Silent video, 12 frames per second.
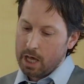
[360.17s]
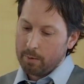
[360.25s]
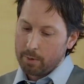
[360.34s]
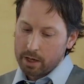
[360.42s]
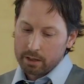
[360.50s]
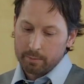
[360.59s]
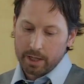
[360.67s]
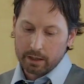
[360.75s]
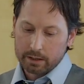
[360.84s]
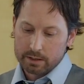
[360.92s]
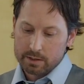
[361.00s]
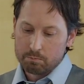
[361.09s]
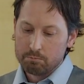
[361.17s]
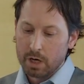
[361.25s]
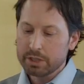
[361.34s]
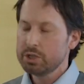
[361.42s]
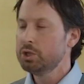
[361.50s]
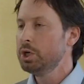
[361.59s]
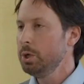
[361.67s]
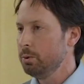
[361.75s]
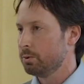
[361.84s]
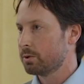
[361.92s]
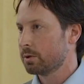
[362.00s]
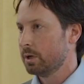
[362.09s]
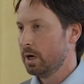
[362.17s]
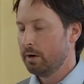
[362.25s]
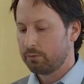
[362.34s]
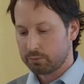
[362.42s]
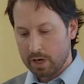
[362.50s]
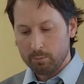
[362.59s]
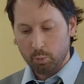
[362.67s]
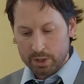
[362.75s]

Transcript: modern Americans must choose from